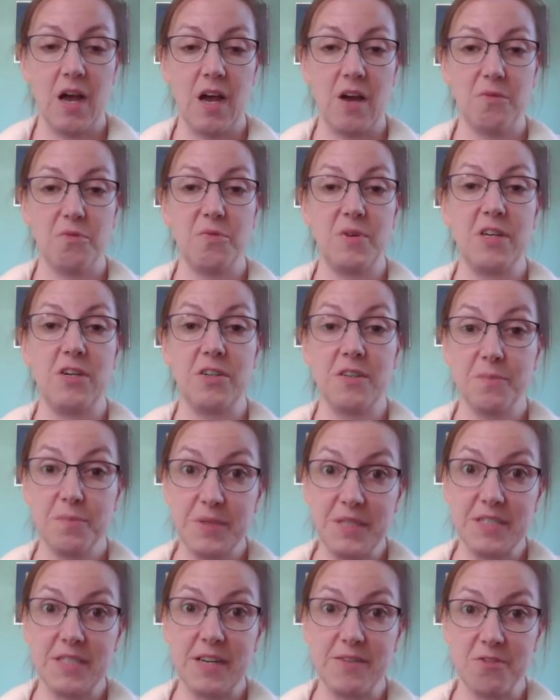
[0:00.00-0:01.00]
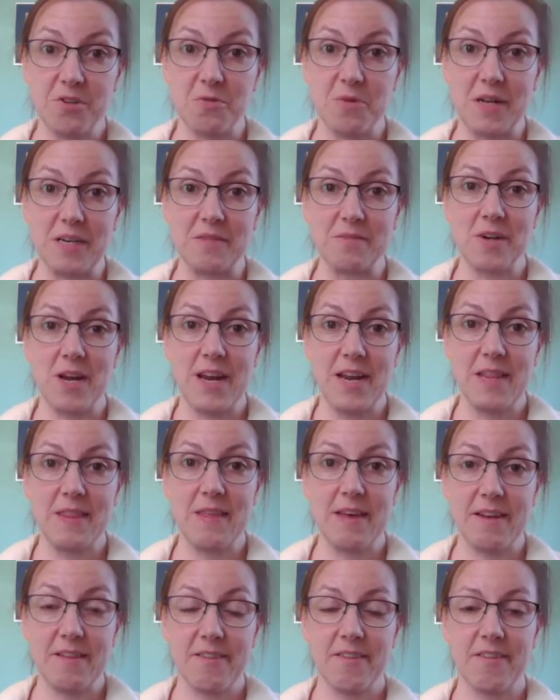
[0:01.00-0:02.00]
We couldn't please everyone, right?
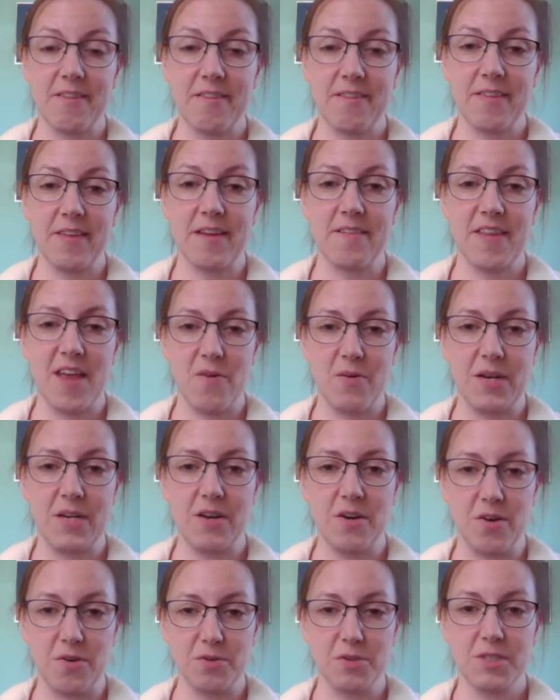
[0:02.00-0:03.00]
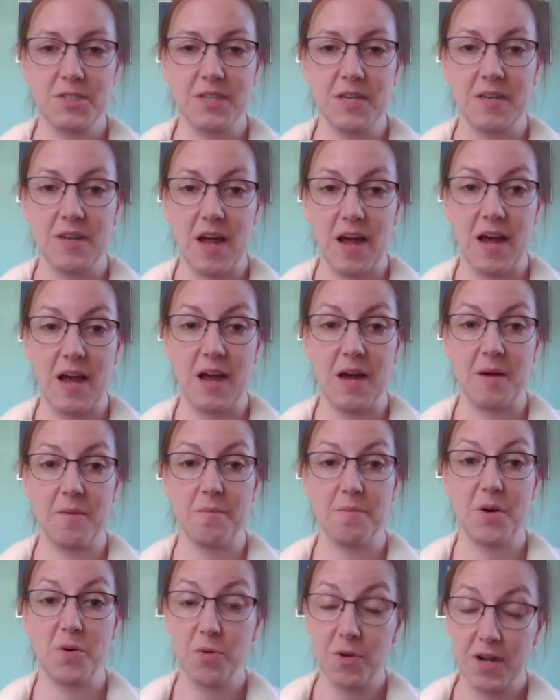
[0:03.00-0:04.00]
That's how it goes.
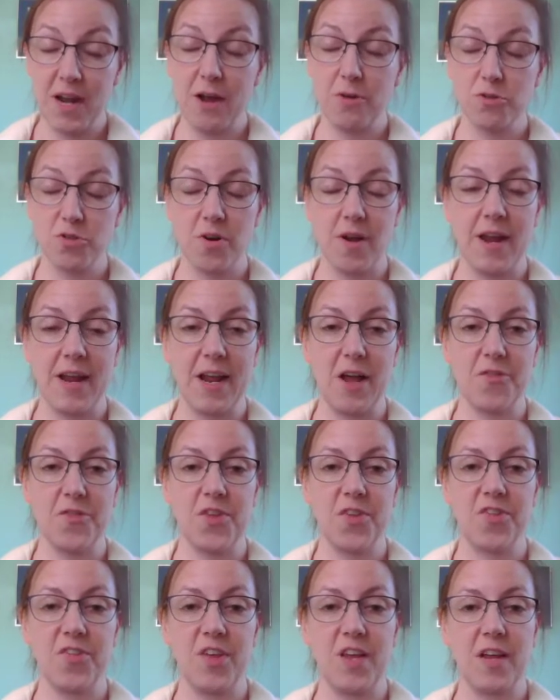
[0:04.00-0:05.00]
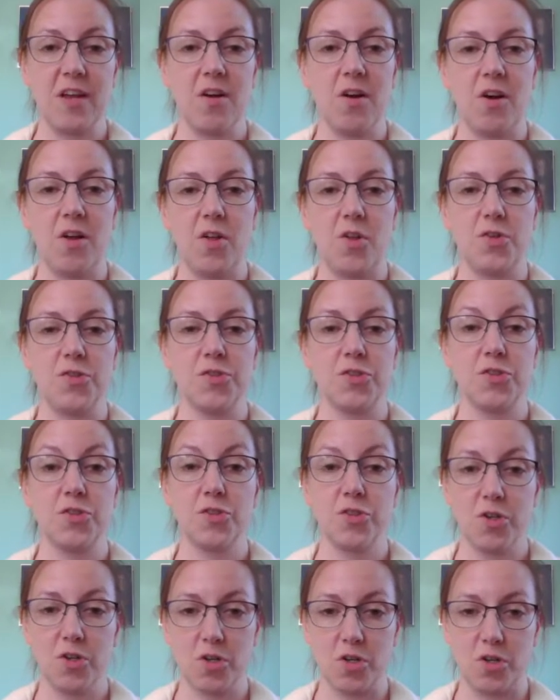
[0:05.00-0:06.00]
But we're now trying out this thing called
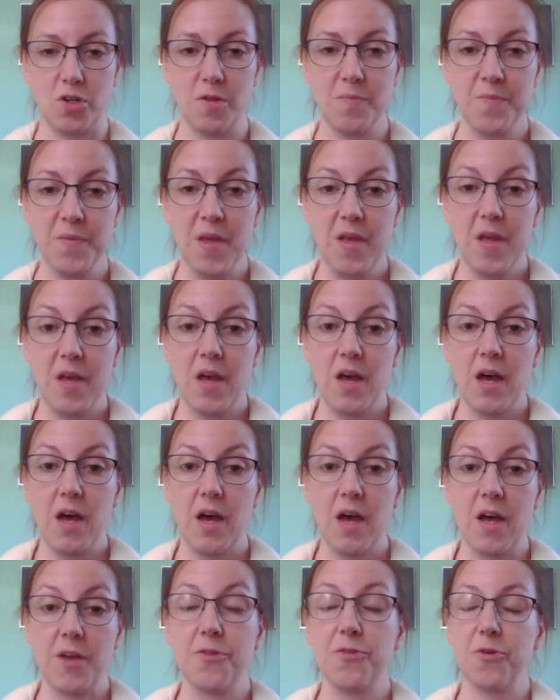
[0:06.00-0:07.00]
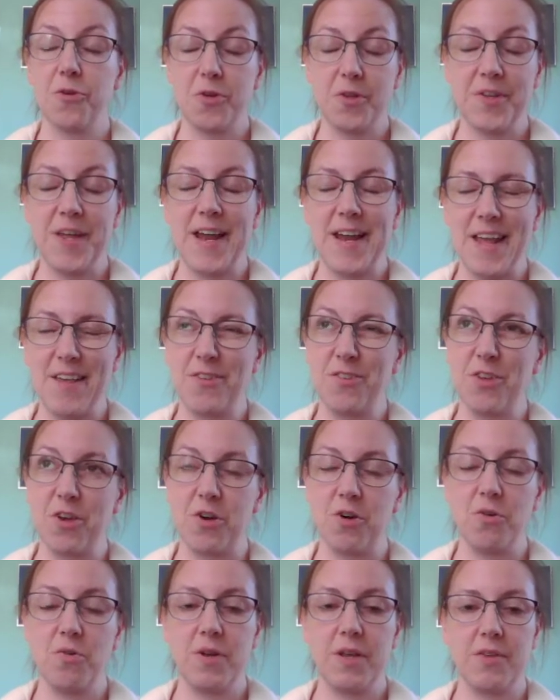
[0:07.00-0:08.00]
Circle.
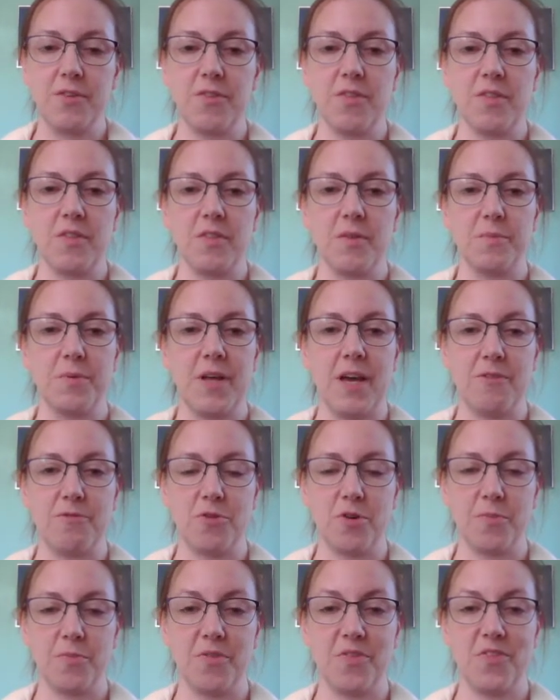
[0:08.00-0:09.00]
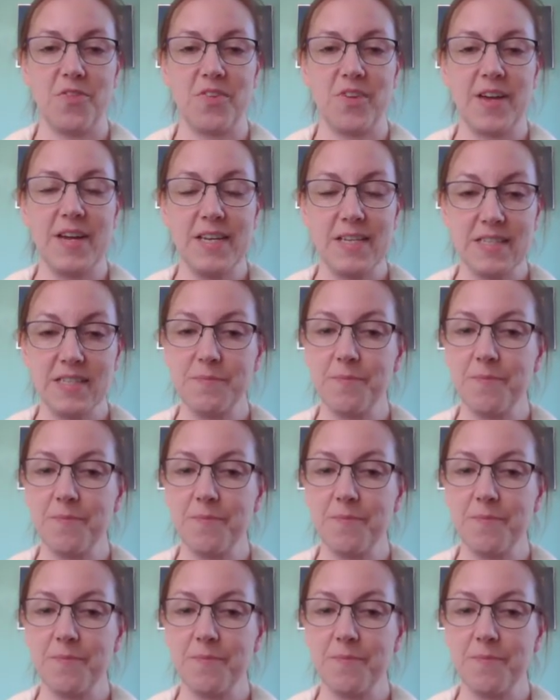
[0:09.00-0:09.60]
Circle.so is the platform's site.